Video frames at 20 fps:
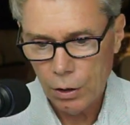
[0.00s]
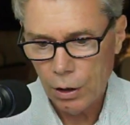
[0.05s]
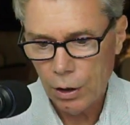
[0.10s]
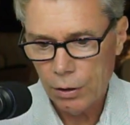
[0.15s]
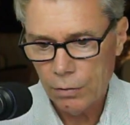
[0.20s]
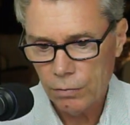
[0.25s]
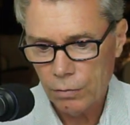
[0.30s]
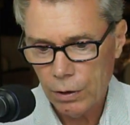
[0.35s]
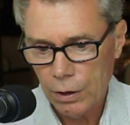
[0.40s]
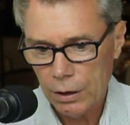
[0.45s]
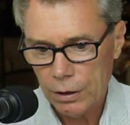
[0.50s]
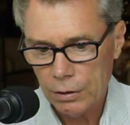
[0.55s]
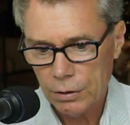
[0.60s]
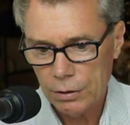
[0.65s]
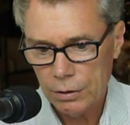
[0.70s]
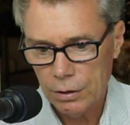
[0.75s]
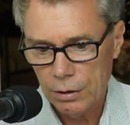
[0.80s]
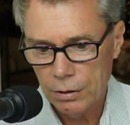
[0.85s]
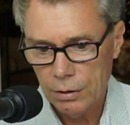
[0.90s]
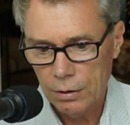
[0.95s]
on
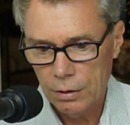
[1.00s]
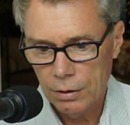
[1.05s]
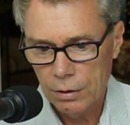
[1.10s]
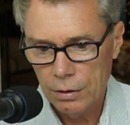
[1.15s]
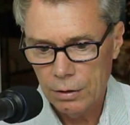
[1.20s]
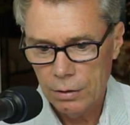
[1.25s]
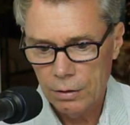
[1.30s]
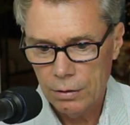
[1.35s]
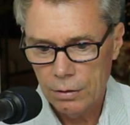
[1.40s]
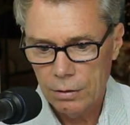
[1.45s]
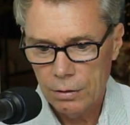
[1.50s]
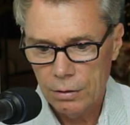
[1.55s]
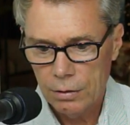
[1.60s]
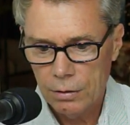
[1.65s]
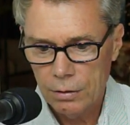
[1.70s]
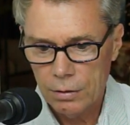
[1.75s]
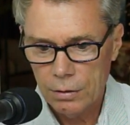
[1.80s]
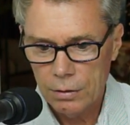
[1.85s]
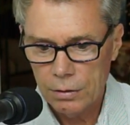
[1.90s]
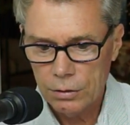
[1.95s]
wrist,
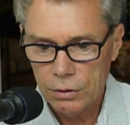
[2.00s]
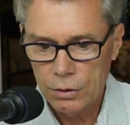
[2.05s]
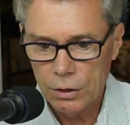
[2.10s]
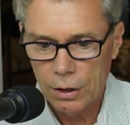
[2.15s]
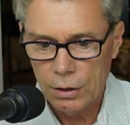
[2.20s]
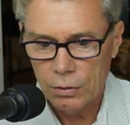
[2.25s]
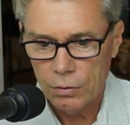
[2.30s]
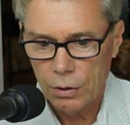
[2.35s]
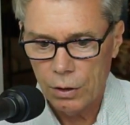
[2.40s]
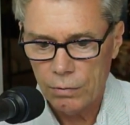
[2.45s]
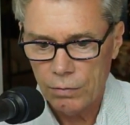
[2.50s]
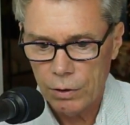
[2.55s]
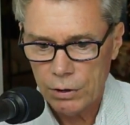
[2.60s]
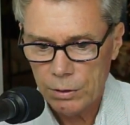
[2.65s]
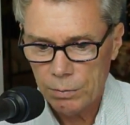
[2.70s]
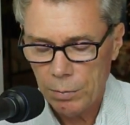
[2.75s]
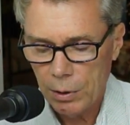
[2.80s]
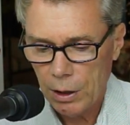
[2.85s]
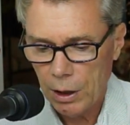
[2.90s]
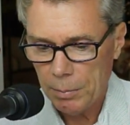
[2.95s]
stunner on
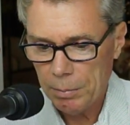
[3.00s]
wrist,